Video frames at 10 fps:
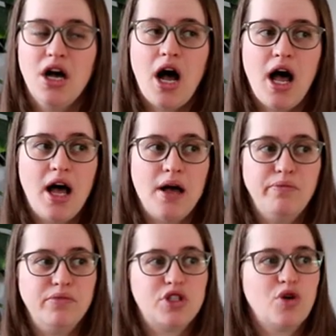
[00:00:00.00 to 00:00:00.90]

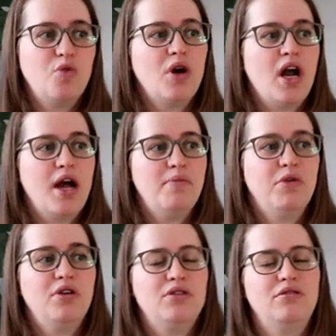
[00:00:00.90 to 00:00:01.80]
So
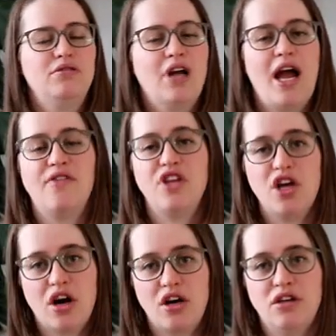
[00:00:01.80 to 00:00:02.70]
I have the
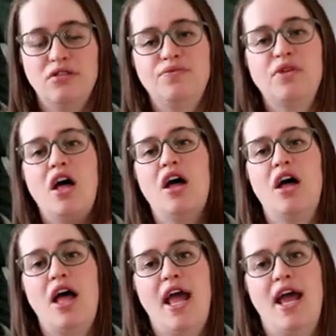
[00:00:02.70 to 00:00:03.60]
yarn
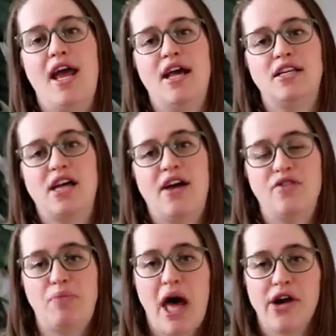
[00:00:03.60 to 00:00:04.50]
and I have
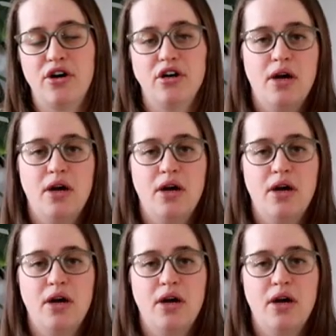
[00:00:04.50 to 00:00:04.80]
the pattern.